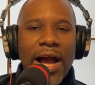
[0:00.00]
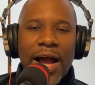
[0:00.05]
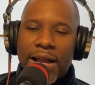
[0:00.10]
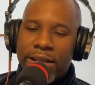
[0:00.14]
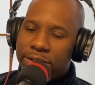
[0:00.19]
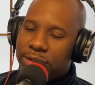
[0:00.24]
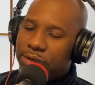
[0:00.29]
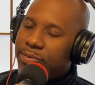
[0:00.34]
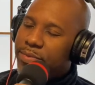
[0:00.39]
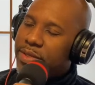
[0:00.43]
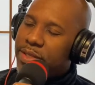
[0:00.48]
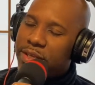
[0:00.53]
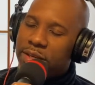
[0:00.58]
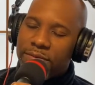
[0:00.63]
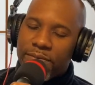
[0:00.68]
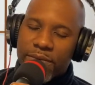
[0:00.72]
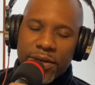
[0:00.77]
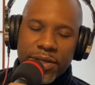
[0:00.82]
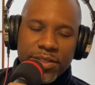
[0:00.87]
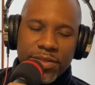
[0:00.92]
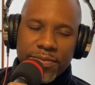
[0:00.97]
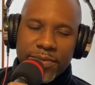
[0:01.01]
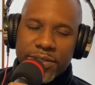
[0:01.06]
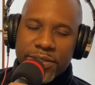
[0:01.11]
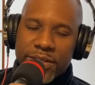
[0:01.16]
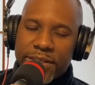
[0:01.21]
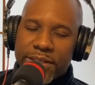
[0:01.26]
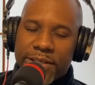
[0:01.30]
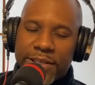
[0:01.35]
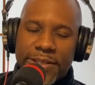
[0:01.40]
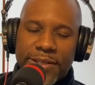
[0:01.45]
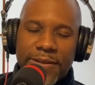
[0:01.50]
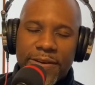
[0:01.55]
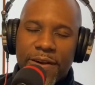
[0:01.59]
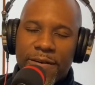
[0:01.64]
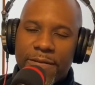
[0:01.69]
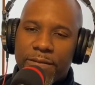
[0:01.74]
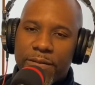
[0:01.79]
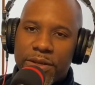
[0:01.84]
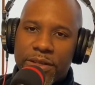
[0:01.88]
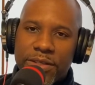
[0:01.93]
I do believe 100% that the
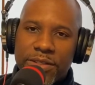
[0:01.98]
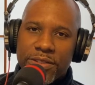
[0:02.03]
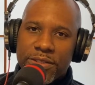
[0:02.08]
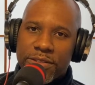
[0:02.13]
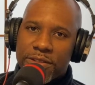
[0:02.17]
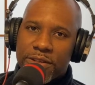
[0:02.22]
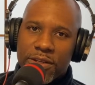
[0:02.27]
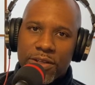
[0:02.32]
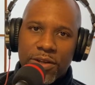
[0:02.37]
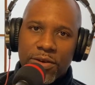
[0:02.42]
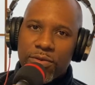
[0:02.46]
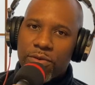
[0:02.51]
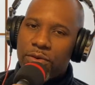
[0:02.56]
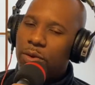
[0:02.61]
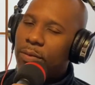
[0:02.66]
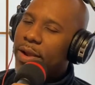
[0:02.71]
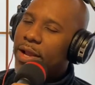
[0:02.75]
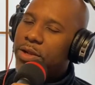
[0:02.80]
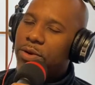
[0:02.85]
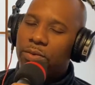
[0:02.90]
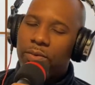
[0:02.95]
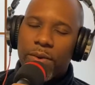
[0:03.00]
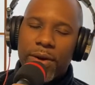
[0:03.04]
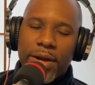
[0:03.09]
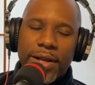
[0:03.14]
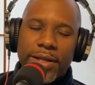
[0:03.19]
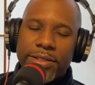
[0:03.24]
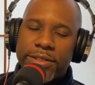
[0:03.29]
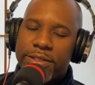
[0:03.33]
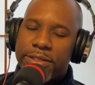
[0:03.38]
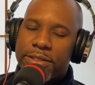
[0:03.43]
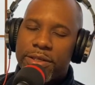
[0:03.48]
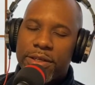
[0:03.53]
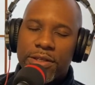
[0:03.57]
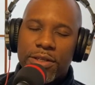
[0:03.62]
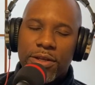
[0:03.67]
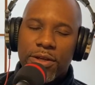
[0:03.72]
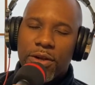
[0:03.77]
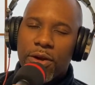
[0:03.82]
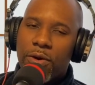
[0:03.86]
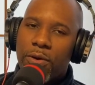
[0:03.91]
government just gonna, no matter what, just
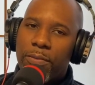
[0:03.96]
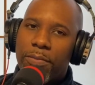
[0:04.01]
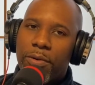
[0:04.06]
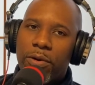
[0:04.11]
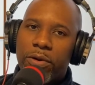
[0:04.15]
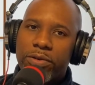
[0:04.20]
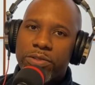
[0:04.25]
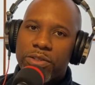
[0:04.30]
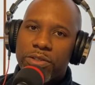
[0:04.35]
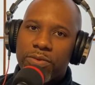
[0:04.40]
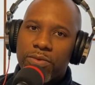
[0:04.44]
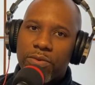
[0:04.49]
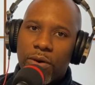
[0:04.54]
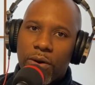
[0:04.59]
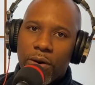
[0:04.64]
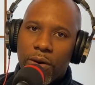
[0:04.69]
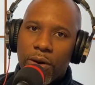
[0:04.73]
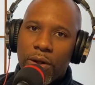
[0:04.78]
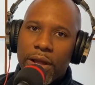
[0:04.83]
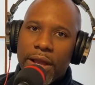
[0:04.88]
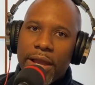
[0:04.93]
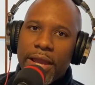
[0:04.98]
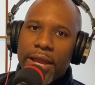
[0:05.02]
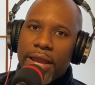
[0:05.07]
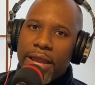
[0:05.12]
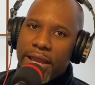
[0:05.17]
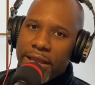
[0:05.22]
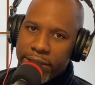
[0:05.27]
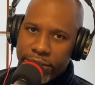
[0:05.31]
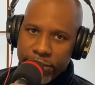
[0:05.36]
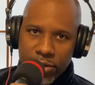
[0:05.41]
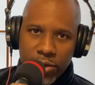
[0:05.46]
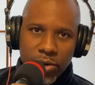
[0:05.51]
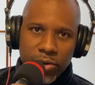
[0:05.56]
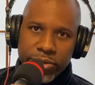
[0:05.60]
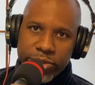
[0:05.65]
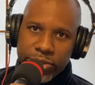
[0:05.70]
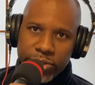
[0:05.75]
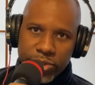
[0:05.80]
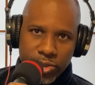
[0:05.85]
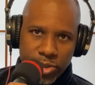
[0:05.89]
gonna go balls to the wall and
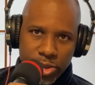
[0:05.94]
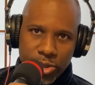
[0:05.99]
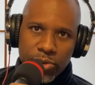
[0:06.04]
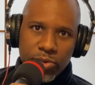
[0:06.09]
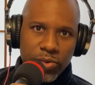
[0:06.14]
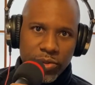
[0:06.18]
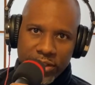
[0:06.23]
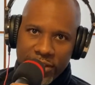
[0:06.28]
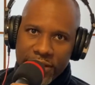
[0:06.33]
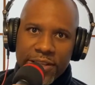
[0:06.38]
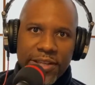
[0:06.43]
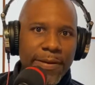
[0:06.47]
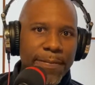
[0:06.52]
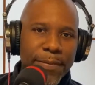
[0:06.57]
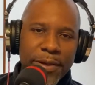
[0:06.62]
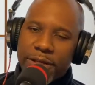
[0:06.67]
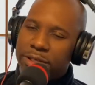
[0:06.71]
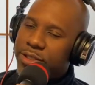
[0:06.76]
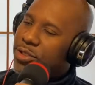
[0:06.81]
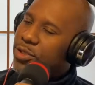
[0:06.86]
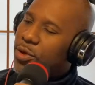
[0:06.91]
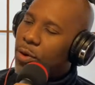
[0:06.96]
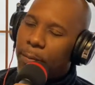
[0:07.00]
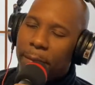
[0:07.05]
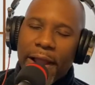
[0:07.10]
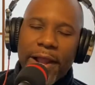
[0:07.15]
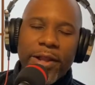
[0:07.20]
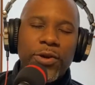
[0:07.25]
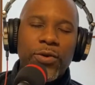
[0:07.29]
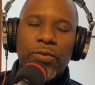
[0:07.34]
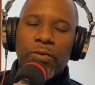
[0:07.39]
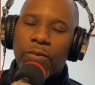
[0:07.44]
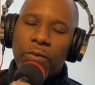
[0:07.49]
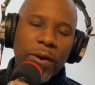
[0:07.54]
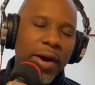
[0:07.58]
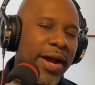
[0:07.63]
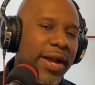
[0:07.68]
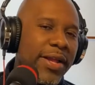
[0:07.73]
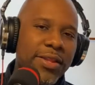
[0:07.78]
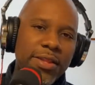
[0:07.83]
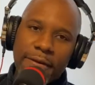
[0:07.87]
go do the Olympics no matter
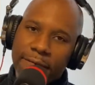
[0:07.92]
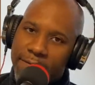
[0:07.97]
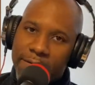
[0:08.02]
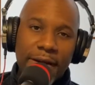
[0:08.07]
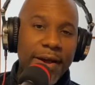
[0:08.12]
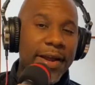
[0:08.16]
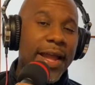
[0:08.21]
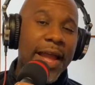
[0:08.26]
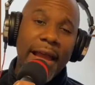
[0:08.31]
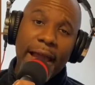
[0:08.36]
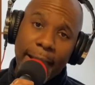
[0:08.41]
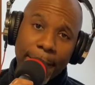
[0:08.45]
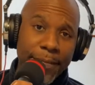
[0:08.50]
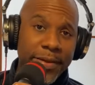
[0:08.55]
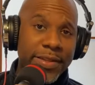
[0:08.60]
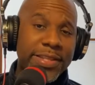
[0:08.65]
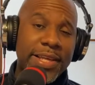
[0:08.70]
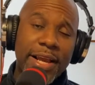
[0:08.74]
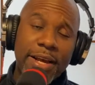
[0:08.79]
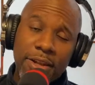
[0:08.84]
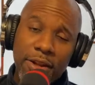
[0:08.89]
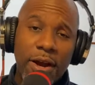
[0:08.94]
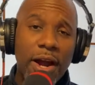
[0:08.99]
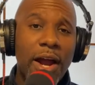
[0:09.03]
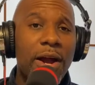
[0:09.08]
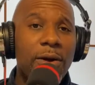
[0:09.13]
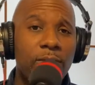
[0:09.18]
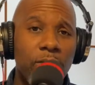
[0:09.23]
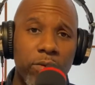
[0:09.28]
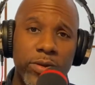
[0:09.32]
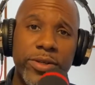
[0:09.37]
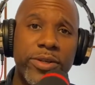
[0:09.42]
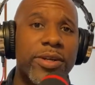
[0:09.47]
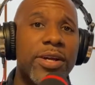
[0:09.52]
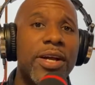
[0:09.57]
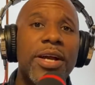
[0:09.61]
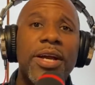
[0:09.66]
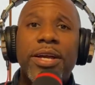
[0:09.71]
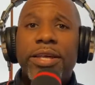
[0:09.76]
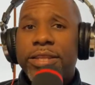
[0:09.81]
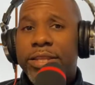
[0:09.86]
what the fuck happens. Hell or high water,
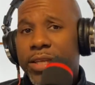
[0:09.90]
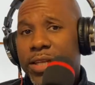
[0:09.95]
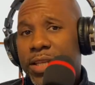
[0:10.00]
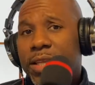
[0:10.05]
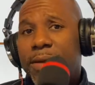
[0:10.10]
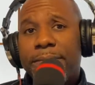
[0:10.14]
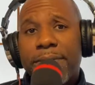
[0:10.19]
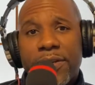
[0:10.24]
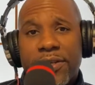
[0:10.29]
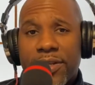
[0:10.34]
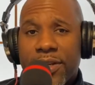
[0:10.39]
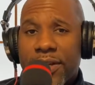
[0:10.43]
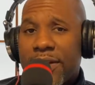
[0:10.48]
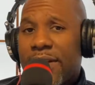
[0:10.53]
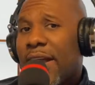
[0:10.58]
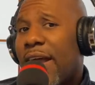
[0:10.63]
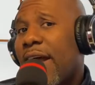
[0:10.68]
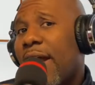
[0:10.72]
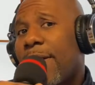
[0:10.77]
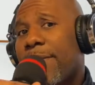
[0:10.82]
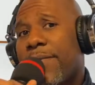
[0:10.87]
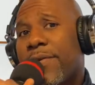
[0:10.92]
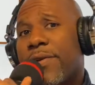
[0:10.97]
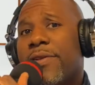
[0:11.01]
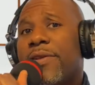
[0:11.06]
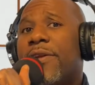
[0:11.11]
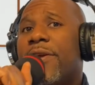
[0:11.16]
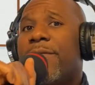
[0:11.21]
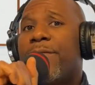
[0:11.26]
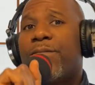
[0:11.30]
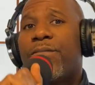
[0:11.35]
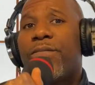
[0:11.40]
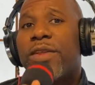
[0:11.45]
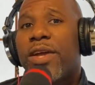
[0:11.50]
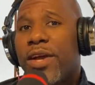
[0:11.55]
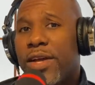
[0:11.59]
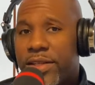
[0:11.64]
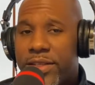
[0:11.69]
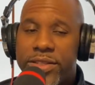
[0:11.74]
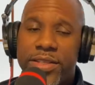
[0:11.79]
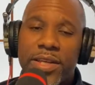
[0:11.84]
the Olympics are gonna happen
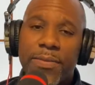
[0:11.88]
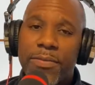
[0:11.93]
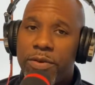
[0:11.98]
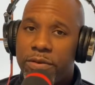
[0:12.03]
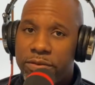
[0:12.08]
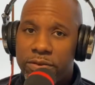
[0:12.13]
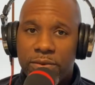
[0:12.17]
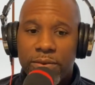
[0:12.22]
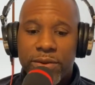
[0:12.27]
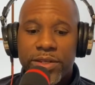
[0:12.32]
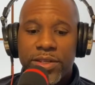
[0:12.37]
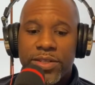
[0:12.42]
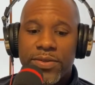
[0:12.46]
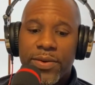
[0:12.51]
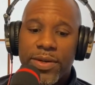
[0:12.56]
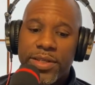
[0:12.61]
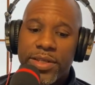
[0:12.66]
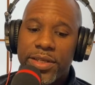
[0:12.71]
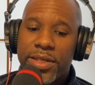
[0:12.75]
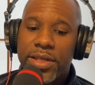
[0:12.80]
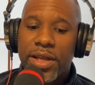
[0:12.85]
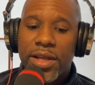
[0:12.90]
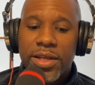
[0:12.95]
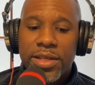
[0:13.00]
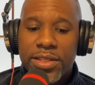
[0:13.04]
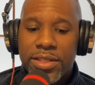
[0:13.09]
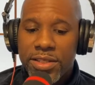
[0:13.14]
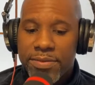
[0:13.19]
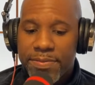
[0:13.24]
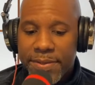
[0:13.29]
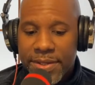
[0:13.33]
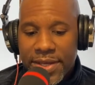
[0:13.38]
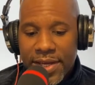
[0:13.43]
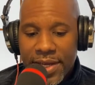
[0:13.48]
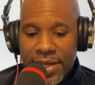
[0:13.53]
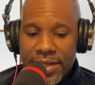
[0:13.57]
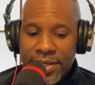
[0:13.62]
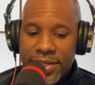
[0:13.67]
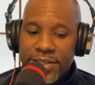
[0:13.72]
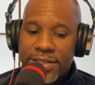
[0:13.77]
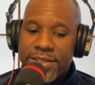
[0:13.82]
in summer of 2020, just
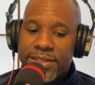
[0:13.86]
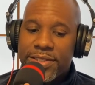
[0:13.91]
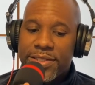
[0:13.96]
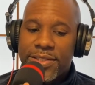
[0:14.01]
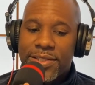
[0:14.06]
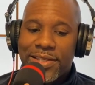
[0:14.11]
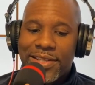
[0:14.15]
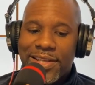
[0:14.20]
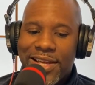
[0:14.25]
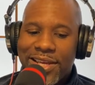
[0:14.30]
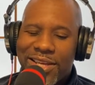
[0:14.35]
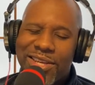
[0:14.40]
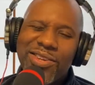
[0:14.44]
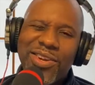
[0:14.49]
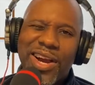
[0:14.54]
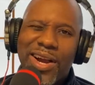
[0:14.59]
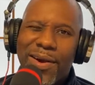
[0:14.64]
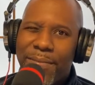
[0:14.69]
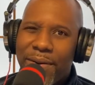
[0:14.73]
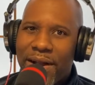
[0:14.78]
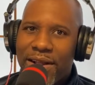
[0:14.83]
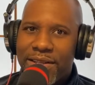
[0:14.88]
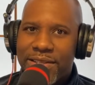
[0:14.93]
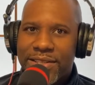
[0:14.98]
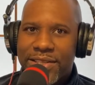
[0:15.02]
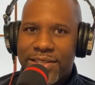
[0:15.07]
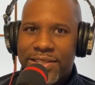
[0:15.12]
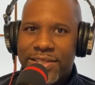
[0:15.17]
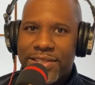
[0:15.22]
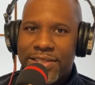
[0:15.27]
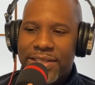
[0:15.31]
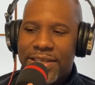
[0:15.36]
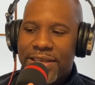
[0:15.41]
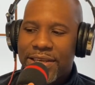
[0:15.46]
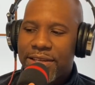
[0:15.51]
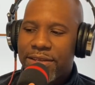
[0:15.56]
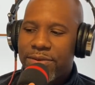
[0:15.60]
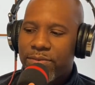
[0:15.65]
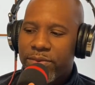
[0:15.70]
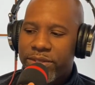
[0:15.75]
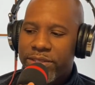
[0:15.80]
because, like, you know how politicians
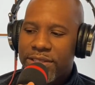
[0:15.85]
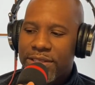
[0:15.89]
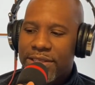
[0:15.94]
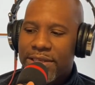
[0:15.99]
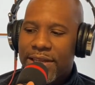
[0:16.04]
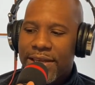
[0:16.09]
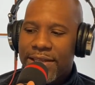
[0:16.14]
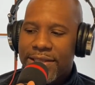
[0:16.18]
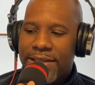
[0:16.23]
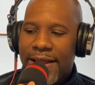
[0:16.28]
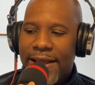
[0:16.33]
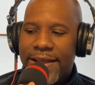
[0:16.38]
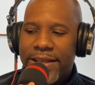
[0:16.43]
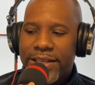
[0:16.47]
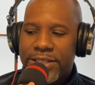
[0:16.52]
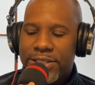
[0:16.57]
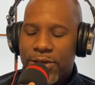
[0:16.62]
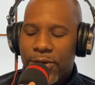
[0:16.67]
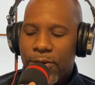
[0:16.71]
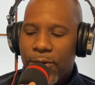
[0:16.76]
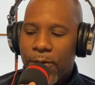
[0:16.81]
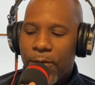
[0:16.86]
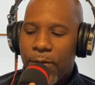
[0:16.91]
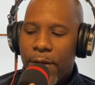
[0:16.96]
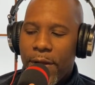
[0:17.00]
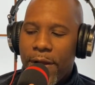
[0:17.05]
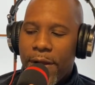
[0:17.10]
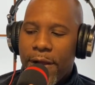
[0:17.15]
get with shit like that. So